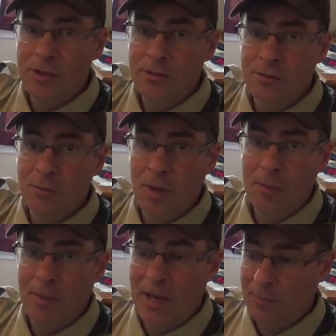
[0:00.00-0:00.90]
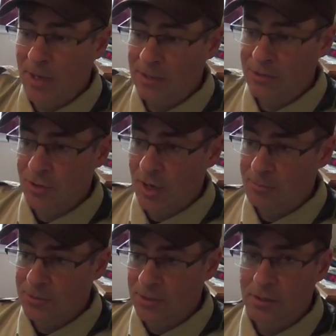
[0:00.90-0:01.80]
into my backpack
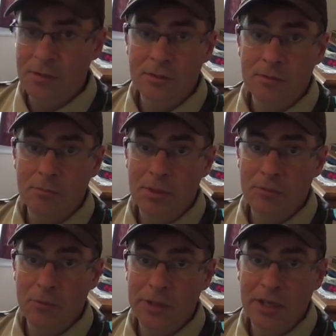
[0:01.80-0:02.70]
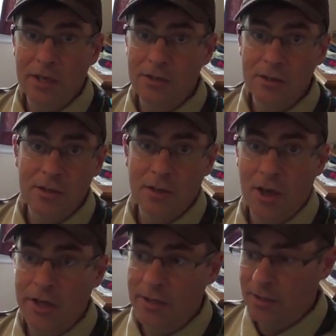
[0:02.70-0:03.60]
straps and be free-handed and
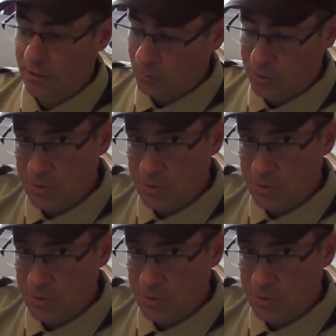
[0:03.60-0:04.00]
hike, and it would